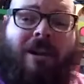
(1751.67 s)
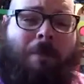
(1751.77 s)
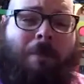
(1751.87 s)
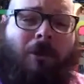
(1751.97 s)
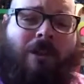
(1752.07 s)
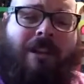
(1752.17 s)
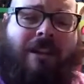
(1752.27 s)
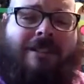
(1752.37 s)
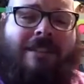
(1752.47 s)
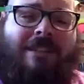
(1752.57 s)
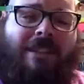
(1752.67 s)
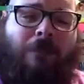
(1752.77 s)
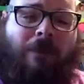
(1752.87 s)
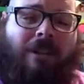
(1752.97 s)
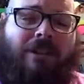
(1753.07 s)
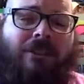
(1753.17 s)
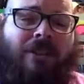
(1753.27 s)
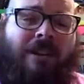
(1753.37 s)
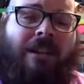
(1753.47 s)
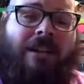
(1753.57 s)
a couple more years until they really
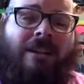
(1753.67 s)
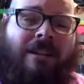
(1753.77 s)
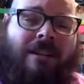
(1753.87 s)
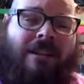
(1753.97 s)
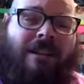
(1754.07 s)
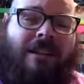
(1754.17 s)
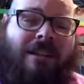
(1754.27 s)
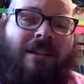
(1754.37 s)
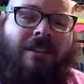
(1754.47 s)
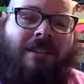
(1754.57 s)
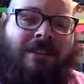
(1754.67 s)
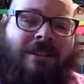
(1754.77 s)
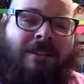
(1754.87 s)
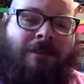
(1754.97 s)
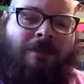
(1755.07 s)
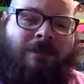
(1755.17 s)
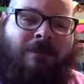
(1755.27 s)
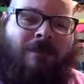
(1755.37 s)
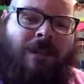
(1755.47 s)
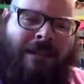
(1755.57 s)
started, you know,
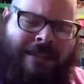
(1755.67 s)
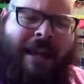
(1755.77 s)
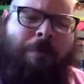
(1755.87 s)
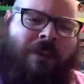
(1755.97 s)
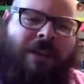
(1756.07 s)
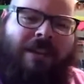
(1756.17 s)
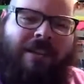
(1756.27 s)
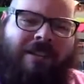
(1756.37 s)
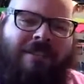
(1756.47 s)
adapting.